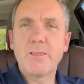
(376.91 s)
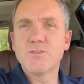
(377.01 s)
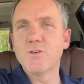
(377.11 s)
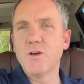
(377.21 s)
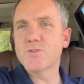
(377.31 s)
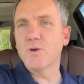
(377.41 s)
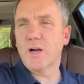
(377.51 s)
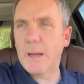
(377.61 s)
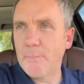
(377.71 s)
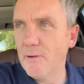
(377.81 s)
those were a
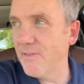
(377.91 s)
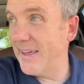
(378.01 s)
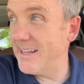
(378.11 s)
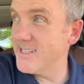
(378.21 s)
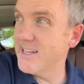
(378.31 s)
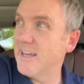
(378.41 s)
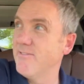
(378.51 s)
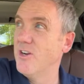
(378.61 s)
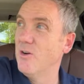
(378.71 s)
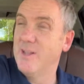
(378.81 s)
couple of things that I've
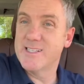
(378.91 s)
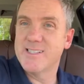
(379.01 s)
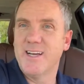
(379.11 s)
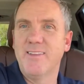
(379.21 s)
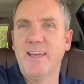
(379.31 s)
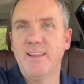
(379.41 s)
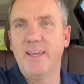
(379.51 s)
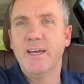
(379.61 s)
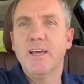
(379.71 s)
noticed lately.